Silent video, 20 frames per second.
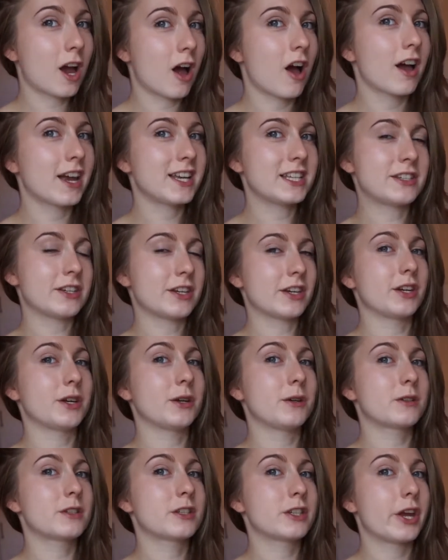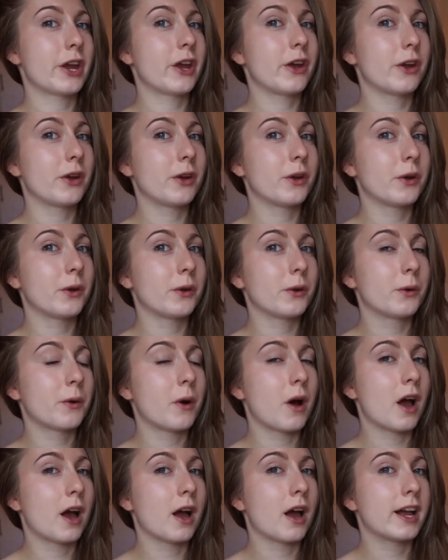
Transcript: I do to